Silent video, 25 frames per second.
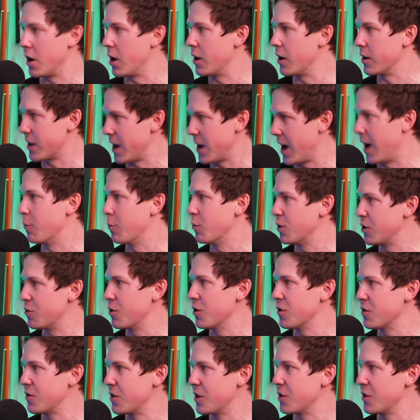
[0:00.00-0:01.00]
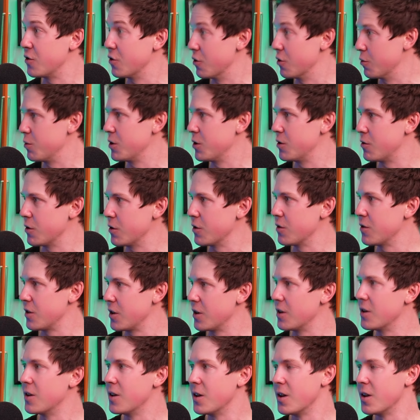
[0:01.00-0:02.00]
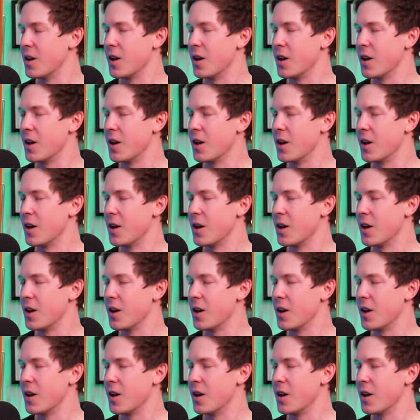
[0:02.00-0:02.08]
and can we trust it, should we trust it,